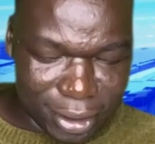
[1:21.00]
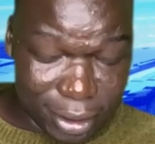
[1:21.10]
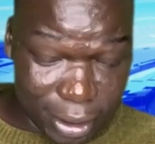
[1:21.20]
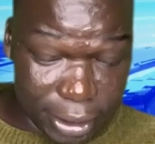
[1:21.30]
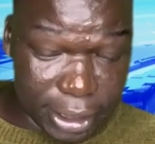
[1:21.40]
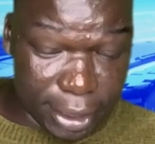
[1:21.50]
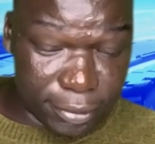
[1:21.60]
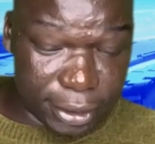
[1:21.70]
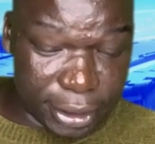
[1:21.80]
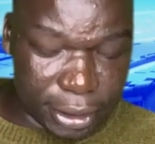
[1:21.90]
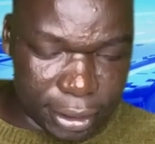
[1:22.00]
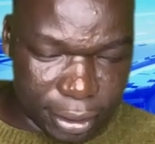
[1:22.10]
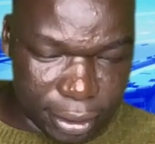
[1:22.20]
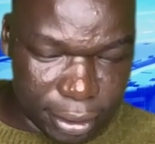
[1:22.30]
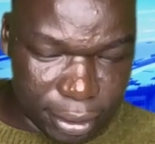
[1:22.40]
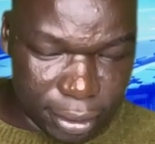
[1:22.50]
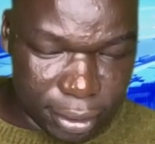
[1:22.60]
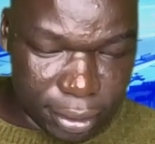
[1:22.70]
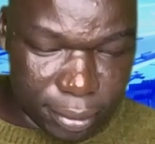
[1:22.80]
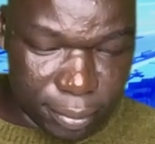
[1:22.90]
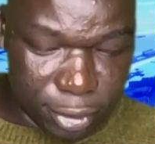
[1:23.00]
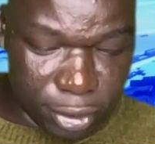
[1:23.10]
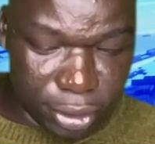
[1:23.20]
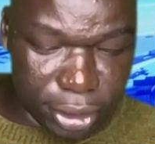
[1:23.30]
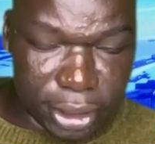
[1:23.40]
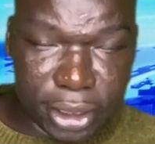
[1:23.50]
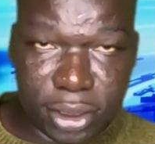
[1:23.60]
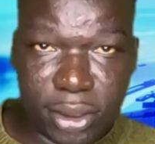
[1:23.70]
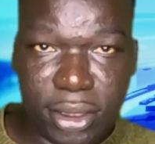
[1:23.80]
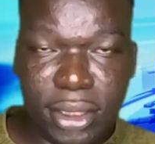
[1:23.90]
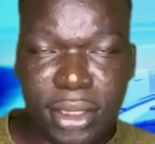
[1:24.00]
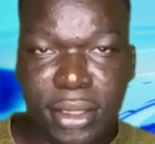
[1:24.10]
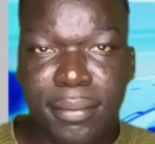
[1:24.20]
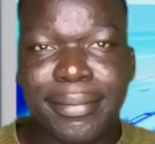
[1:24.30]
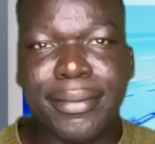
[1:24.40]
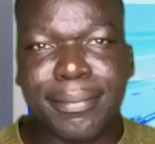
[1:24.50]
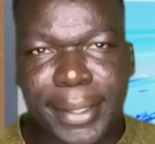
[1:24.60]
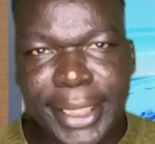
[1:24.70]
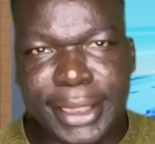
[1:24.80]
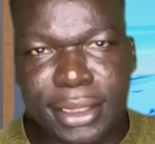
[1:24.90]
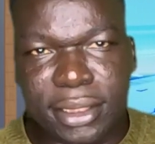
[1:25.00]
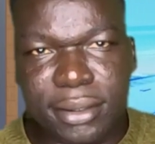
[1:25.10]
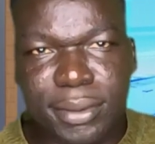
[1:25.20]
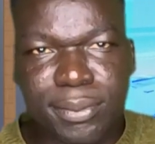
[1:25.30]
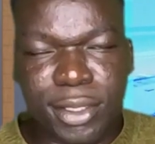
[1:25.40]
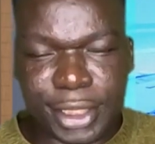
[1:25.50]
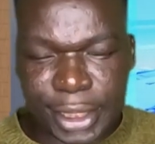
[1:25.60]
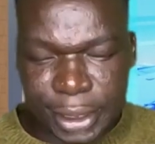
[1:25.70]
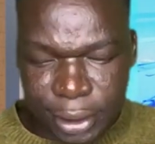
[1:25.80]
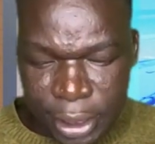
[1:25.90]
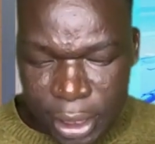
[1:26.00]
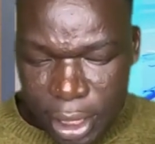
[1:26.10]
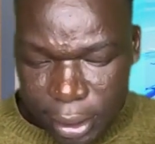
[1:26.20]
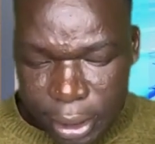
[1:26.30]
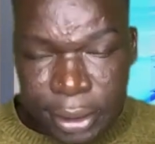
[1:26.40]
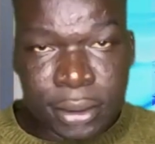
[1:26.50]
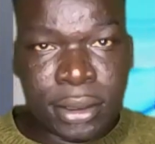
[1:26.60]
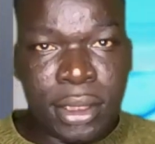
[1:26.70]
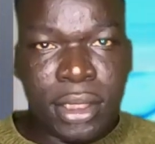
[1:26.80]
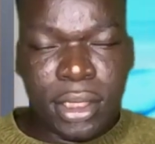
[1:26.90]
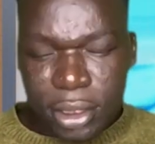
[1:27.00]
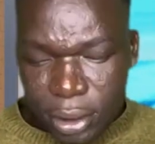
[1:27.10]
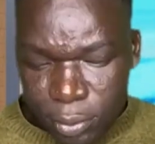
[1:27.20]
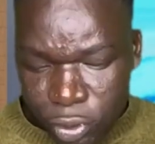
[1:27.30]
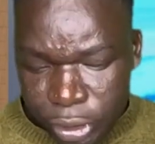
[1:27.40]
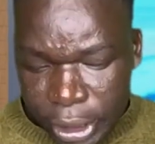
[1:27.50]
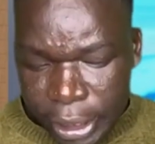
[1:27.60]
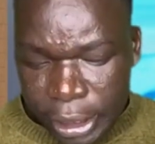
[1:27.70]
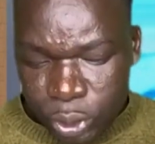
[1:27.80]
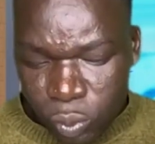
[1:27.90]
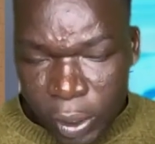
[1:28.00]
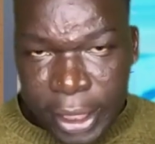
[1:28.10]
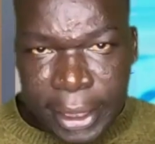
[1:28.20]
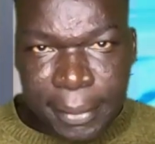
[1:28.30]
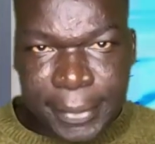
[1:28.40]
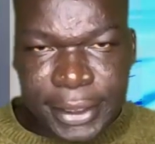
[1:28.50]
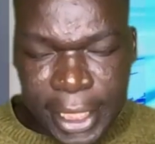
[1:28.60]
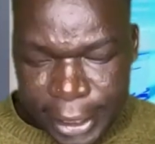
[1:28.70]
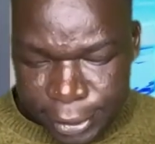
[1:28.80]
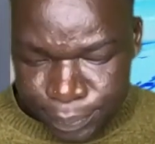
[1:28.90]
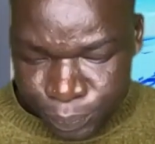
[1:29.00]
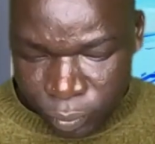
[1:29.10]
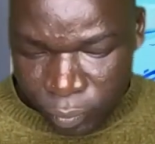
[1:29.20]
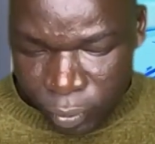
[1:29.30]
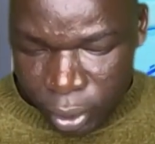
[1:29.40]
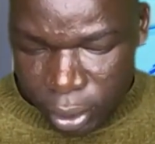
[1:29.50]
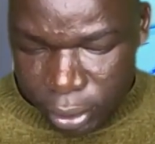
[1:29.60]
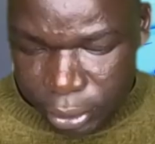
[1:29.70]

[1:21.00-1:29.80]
things are not easy. Muhoozi bombarding people again. And then, Muhoozi again took another missile. He